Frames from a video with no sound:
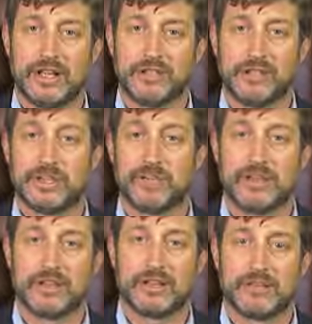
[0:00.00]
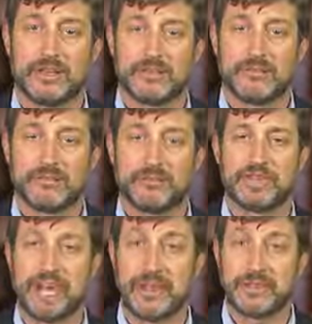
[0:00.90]
So this makes it sometimes
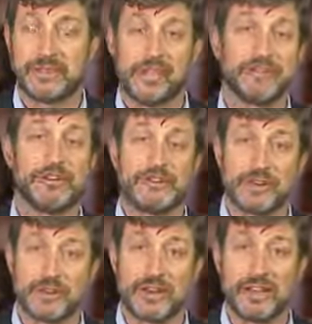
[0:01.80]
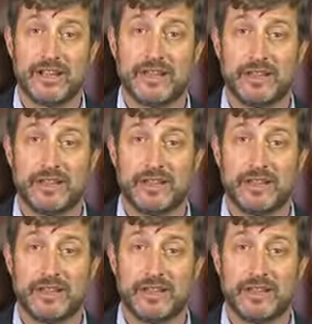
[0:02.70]
challenging, even frustrating